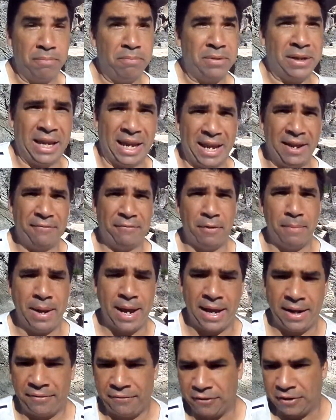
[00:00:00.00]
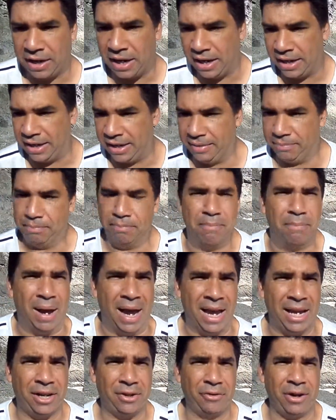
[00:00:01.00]
Came from Africa,
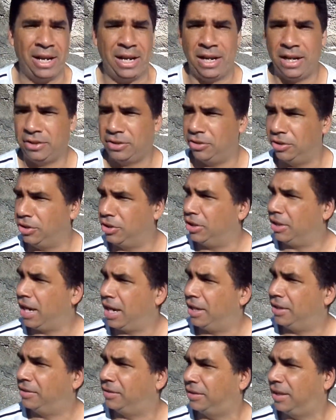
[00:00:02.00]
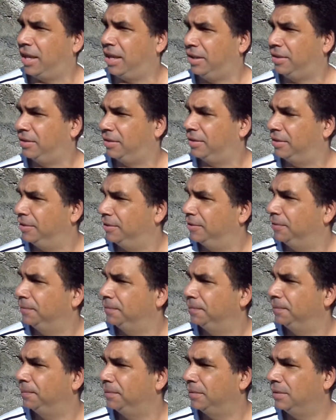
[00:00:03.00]
migrated to the United States,
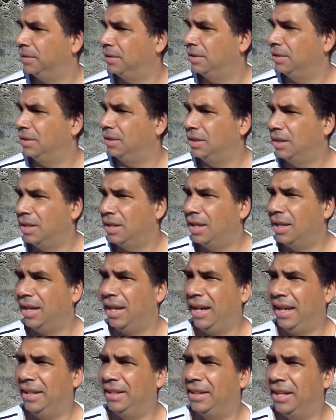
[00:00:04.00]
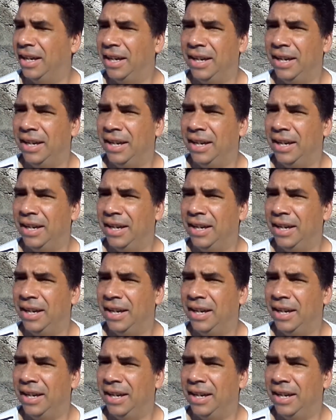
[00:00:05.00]
and